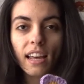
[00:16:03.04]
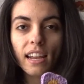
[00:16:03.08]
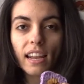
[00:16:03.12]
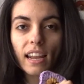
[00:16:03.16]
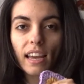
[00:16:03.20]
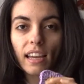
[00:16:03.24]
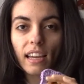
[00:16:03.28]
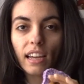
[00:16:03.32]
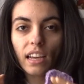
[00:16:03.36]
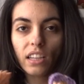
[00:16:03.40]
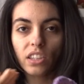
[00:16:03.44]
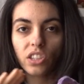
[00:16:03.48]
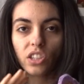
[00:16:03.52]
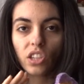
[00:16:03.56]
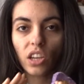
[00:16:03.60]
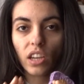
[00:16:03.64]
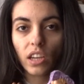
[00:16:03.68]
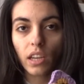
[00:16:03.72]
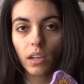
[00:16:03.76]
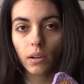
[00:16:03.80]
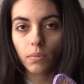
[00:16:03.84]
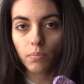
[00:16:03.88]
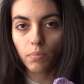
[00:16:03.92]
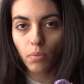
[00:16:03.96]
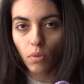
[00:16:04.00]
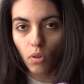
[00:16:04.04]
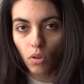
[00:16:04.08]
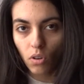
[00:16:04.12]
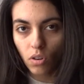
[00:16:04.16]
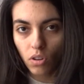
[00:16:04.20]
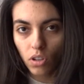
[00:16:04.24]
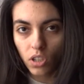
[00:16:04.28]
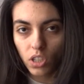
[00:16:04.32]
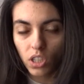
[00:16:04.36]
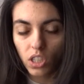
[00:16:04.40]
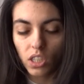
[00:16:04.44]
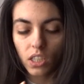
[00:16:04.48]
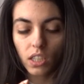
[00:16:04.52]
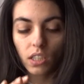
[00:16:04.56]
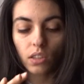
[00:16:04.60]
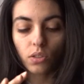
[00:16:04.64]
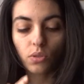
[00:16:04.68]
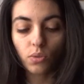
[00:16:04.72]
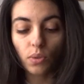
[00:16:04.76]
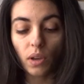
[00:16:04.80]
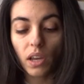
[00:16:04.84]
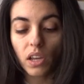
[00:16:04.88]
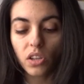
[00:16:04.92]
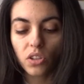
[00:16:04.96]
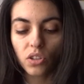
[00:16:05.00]
like a checkerboard
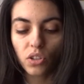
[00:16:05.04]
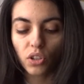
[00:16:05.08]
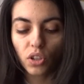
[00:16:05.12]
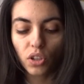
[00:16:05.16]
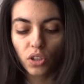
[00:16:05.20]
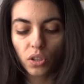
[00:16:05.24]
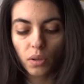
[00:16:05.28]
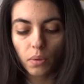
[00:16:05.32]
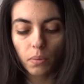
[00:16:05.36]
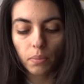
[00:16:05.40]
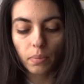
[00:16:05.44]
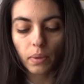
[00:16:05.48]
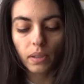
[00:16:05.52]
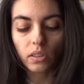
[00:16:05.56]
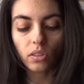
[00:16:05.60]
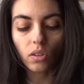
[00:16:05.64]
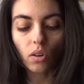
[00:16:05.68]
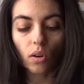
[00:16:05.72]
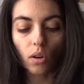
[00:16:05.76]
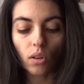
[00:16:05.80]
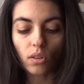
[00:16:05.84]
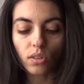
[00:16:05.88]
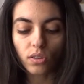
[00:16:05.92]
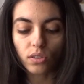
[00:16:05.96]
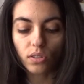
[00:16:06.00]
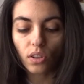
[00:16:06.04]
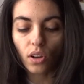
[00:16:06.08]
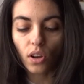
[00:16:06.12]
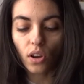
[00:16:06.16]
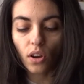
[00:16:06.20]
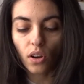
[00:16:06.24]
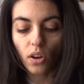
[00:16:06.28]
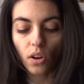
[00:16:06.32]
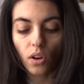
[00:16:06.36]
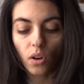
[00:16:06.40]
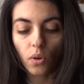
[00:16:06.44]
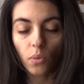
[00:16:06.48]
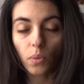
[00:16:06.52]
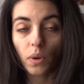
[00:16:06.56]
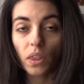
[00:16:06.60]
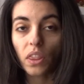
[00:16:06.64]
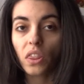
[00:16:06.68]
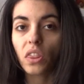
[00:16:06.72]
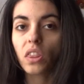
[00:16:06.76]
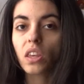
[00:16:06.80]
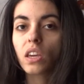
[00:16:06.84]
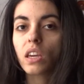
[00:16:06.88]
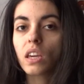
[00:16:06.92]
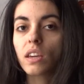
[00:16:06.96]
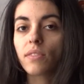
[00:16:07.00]
situation, but also with
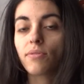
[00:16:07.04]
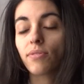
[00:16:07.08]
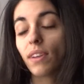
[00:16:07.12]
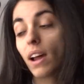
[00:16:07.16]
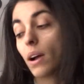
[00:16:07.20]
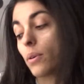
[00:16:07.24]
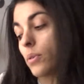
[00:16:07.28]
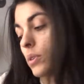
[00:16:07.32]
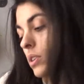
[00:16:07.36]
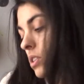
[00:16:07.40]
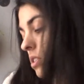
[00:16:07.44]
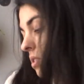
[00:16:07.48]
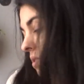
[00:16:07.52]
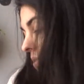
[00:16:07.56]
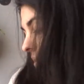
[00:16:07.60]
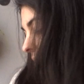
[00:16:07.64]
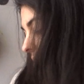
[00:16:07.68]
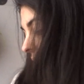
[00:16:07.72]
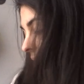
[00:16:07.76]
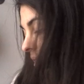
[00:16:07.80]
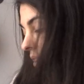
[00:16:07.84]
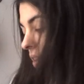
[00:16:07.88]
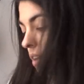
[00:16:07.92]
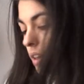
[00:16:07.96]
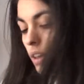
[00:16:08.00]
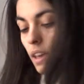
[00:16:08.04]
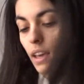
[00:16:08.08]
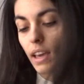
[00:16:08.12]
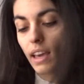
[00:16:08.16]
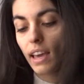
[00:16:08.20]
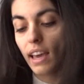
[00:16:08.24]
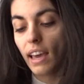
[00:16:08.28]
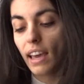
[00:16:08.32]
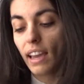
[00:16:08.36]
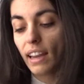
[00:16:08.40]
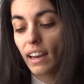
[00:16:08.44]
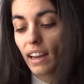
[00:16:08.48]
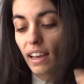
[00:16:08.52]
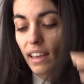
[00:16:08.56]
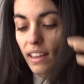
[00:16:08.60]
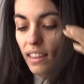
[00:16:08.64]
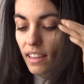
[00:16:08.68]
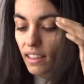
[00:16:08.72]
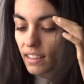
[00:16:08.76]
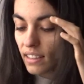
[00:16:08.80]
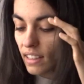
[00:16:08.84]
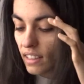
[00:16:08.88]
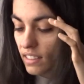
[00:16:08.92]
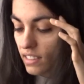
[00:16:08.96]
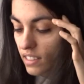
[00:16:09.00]
the flowers. And I
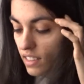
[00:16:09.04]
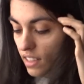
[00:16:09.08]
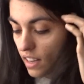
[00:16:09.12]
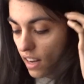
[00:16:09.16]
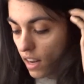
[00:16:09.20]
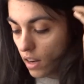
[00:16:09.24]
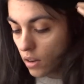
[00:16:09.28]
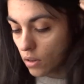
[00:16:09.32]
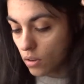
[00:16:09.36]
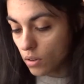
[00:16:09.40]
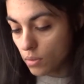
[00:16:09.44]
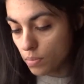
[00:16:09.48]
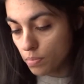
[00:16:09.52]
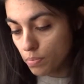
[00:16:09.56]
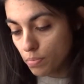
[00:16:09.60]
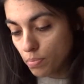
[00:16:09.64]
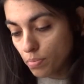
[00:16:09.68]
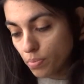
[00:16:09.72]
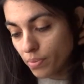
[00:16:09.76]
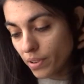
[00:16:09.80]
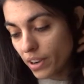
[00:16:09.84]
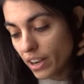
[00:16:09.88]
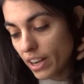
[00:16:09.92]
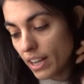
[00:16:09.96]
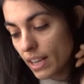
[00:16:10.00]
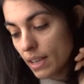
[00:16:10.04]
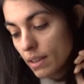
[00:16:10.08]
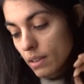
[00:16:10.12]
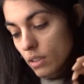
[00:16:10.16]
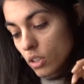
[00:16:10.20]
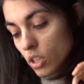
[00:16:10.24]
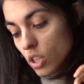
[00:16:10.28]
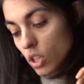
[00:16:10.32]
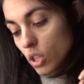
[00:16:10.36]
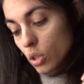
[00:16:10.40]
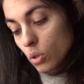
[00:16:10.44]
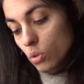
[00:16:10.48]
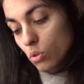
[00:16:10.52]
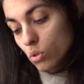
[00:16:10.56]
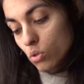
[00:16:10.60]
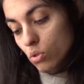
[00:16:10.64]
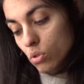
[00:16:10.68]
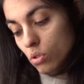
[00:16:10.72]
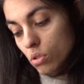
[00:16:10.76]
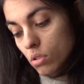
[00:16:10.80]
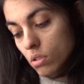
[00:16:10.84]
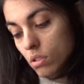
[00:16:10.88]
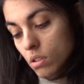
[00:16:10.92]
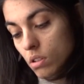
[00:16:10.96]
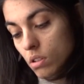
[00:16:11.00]
think that's gonna look pretty cute.